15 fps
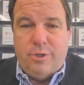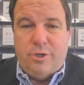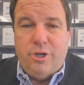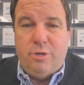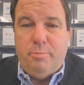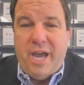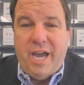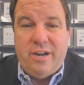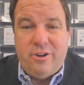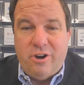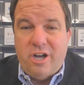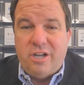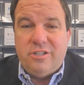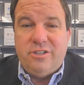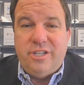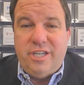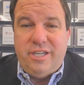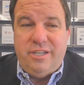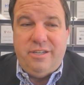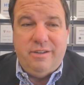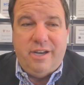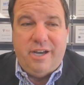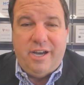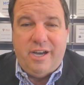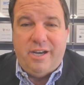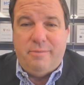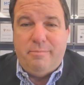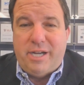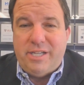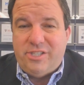good, bad, or ugly,
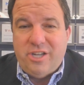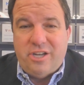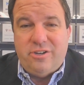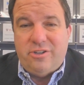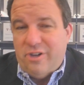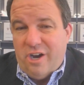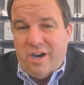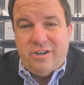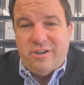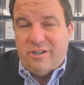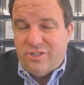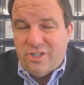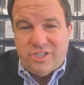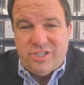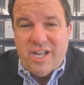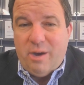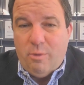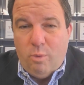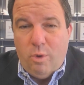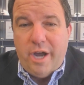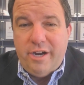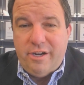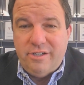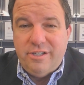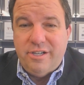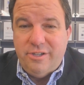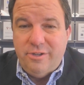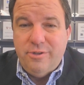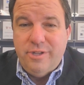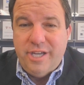my son or daughter are just not wired to
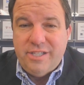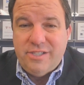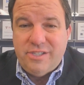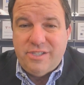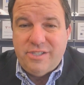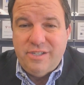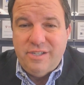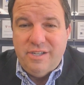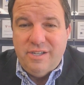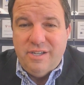do this.